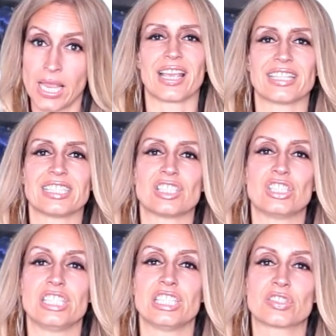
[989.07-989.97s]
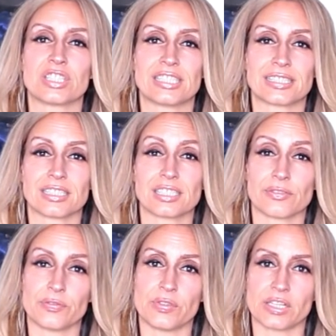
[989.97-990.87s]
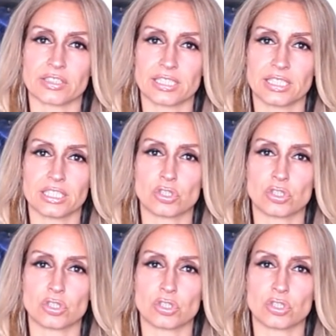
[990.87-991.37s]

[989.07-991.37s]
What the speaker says: and it decreased the severity